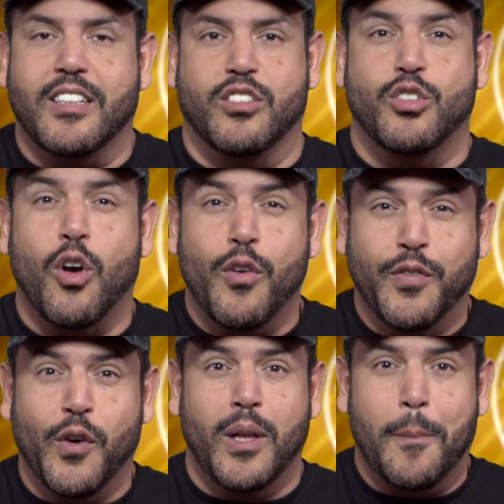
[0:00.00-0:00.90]
that it's so
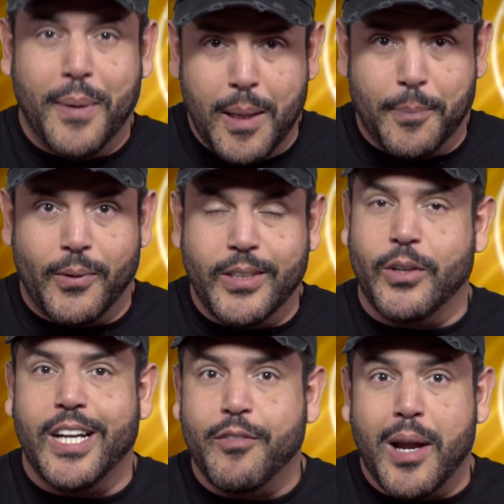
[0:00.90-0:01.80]
full of people
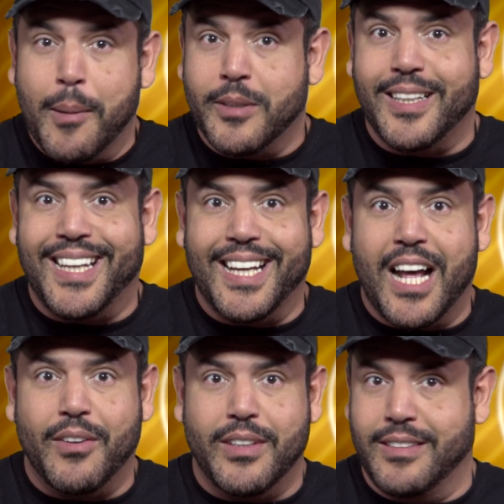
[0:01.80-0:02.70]
you're never able to get
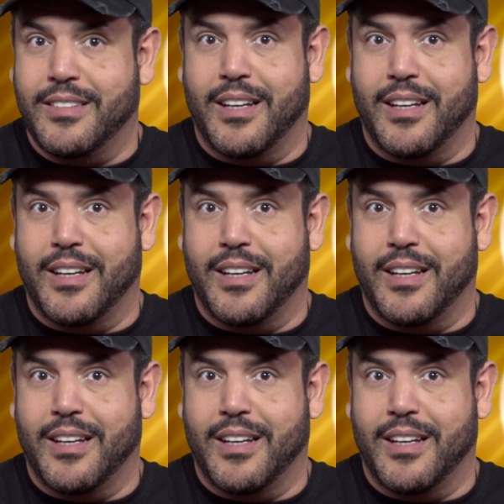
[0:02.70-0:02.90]
out in